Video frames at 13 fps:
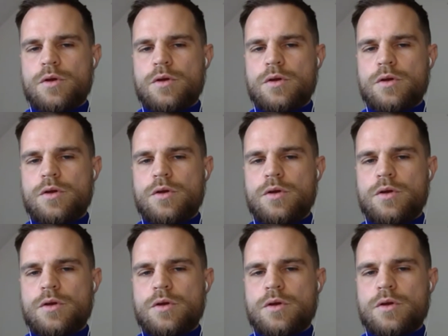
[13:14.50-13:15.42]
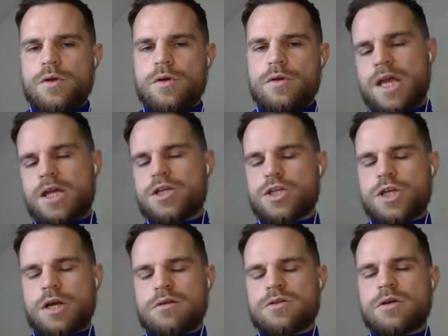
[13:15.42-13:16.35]
creating those communication
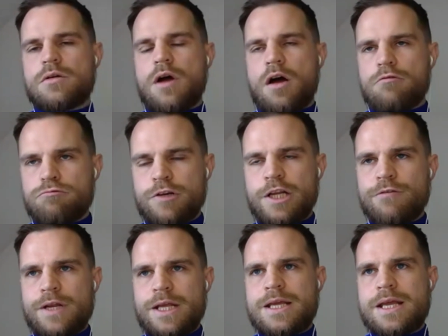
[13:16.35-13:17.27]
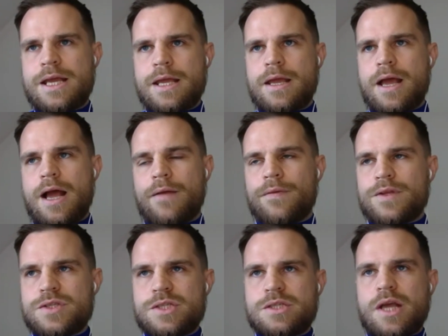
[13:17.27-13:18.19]
channels are really, really key, and
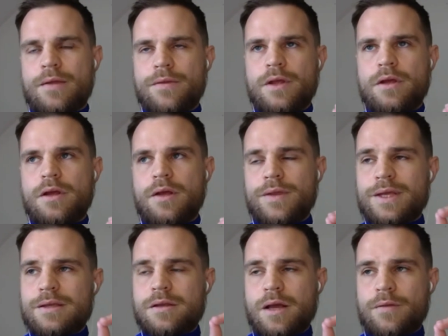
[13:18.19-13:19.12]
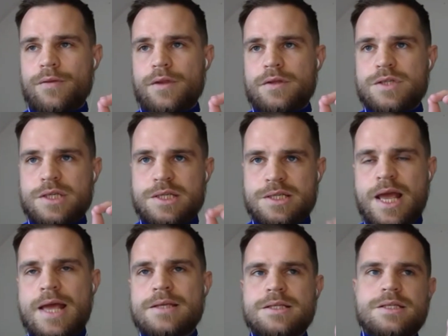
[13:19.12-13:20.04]
the
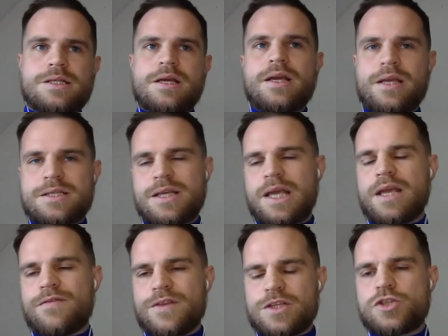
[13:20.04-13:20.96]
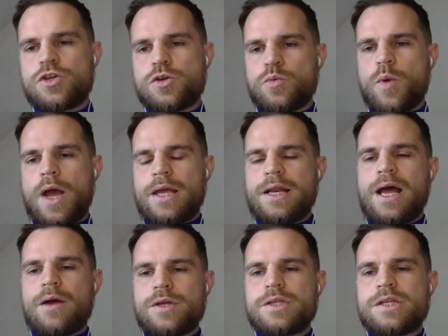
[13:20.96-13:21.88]
success is if it's two-way in how
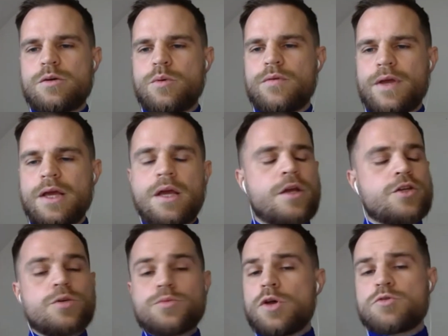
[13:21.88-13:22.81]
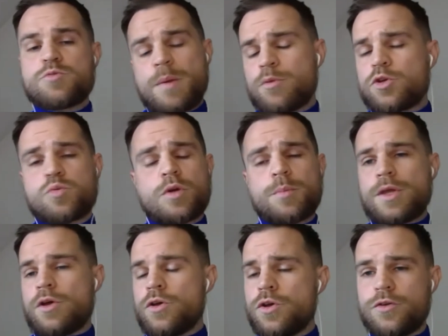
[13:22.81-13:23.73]
you deal with it. Sometimes people just want to be
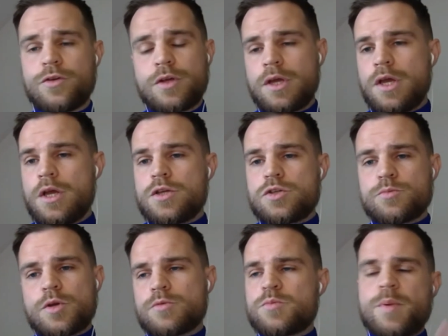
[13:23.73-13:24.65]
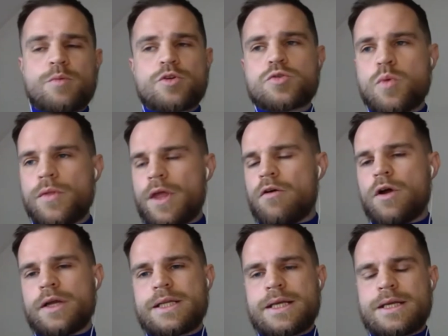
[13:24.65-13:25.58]
heard. Sometimes people just want their
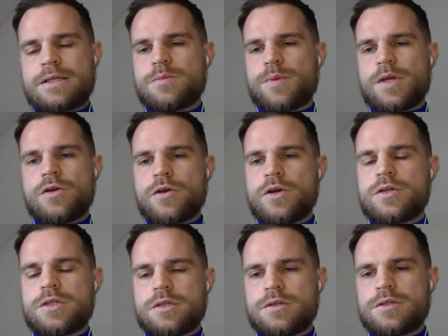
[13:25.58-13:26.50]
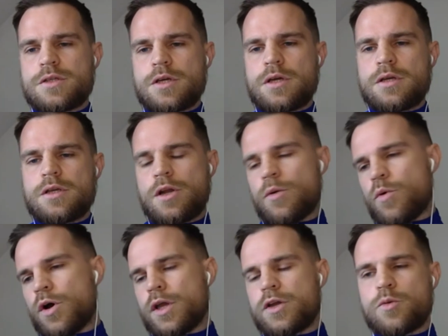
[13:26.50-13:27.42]
idea to be heard, and
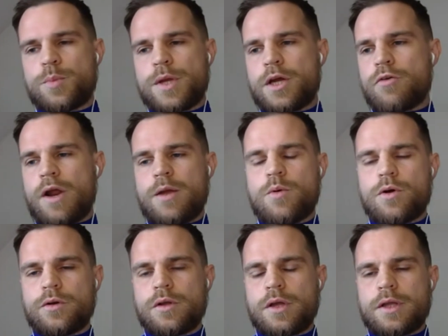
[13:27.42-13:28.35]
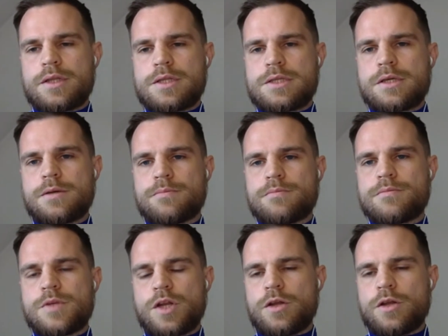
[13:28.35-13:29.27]
it could be a great one, and
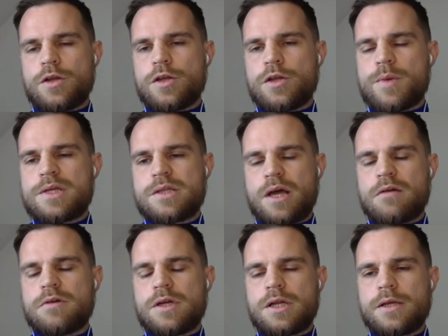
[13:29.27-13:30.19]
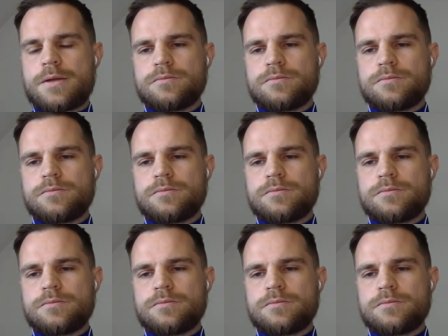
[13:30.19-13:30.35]
you don't want to miss that, really.